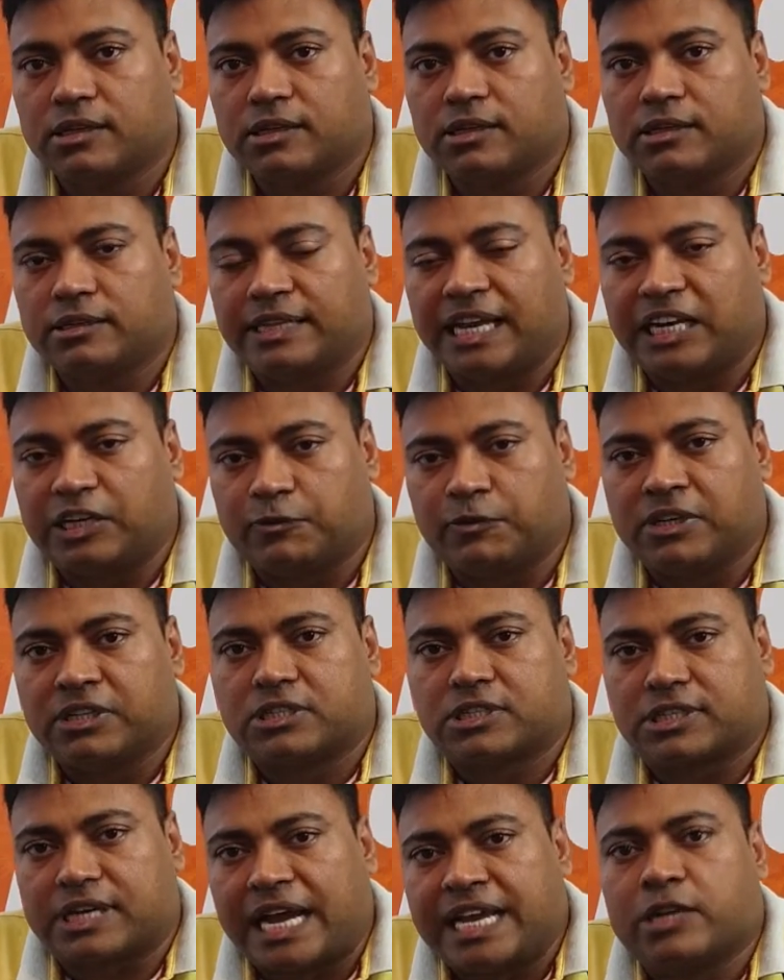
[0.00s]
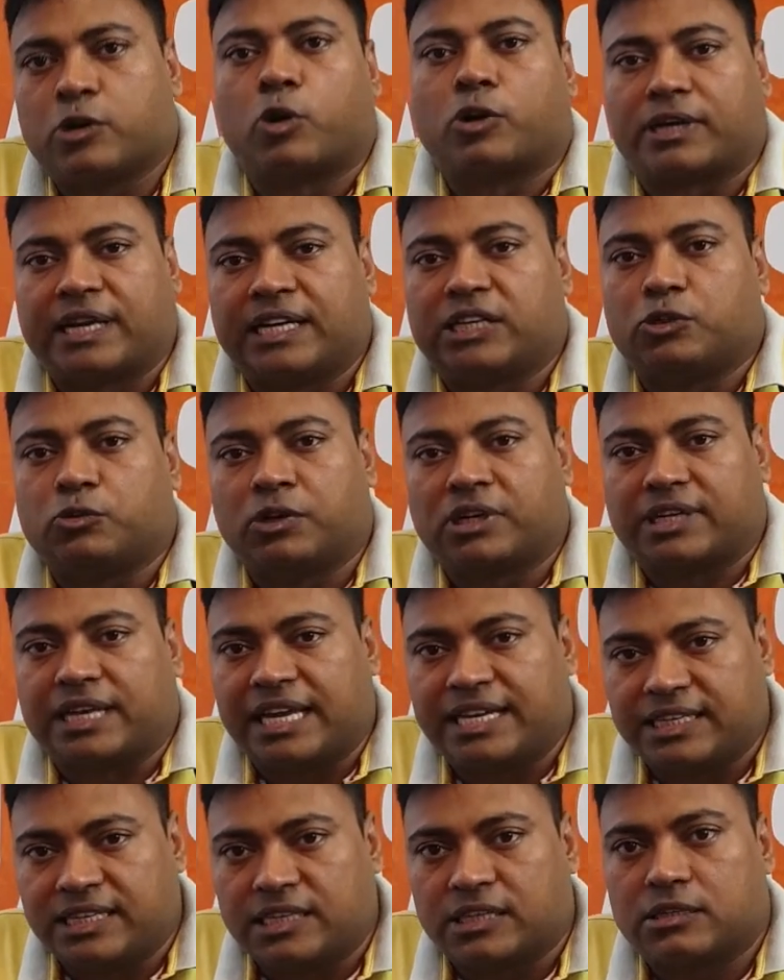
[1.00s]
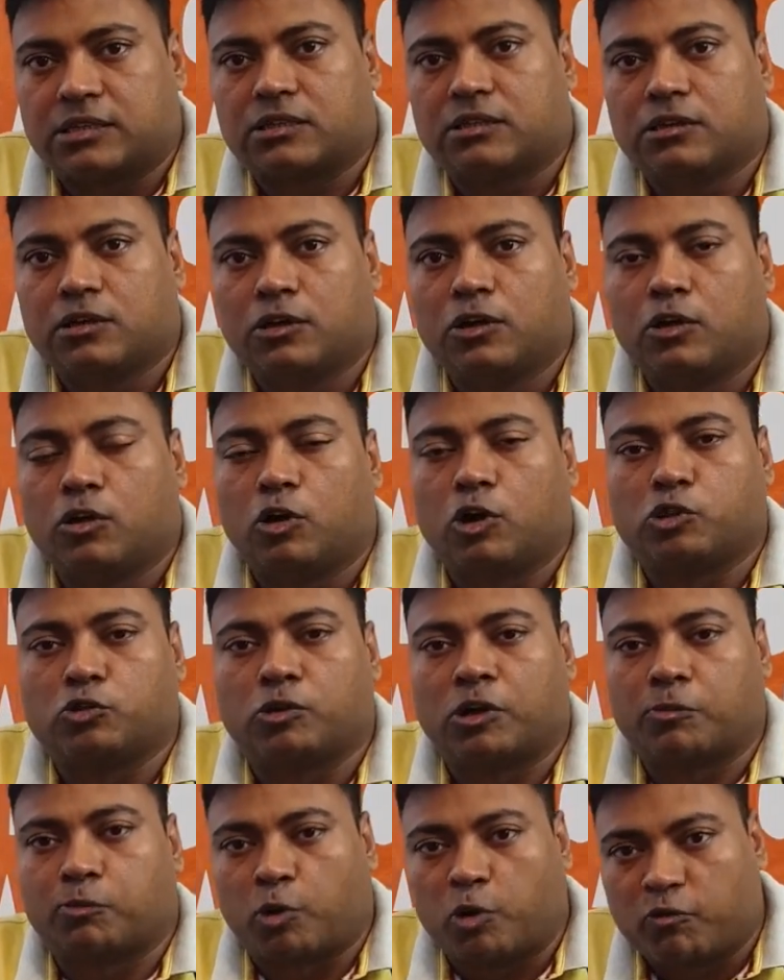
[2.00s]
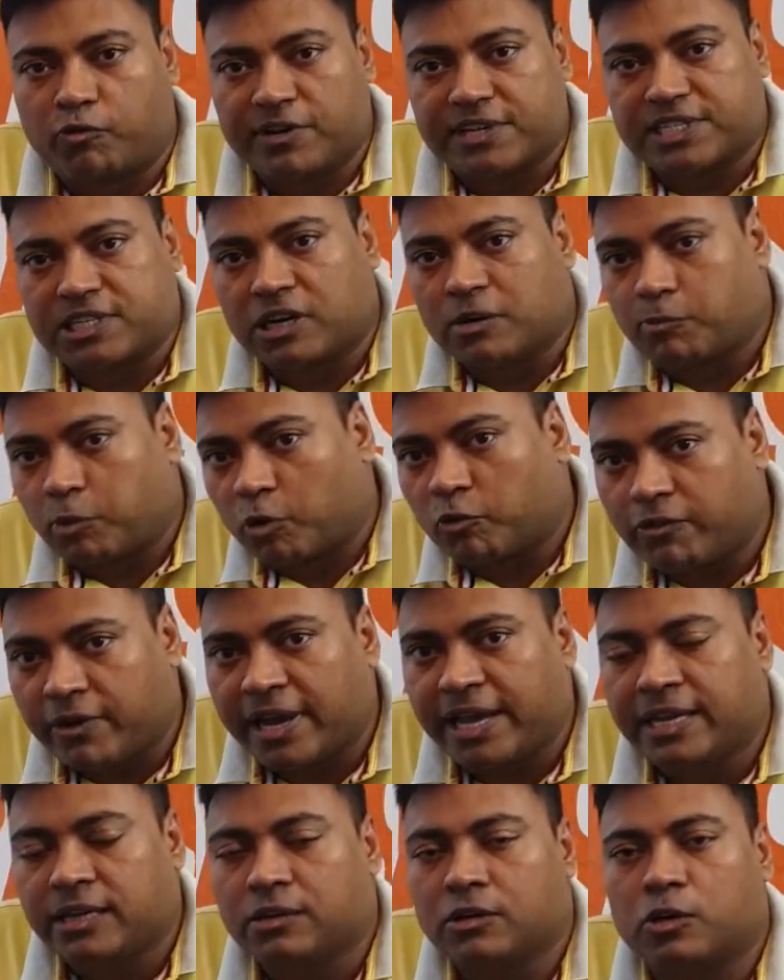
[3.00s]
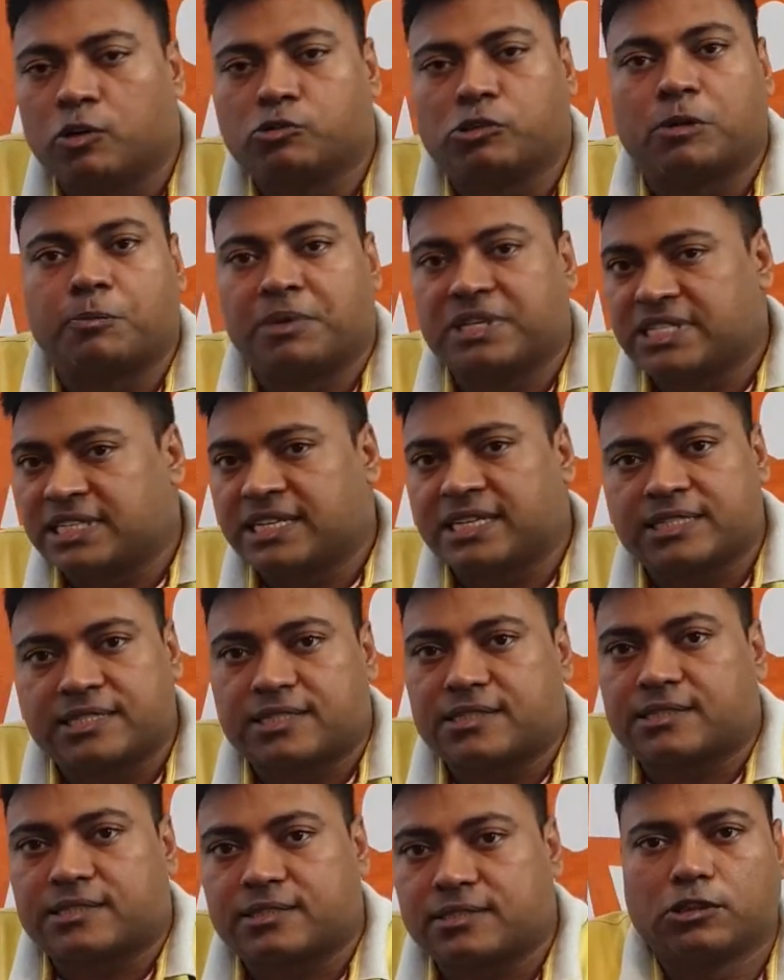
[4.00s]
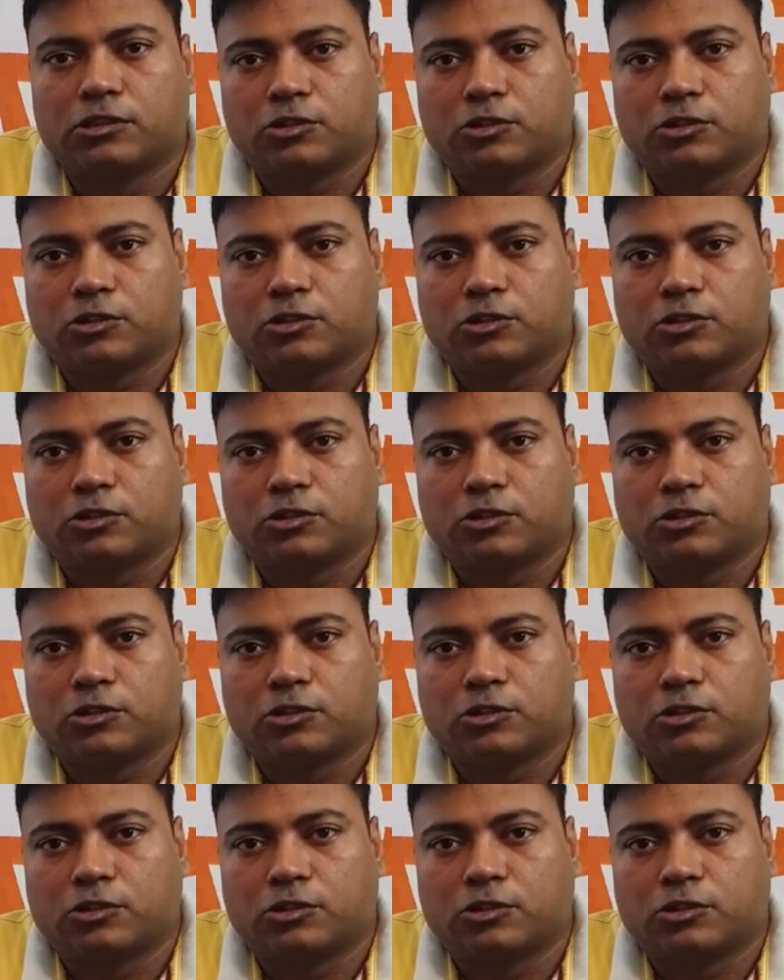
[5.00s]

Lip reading: that will skyrocket your career or your professional profile or your business.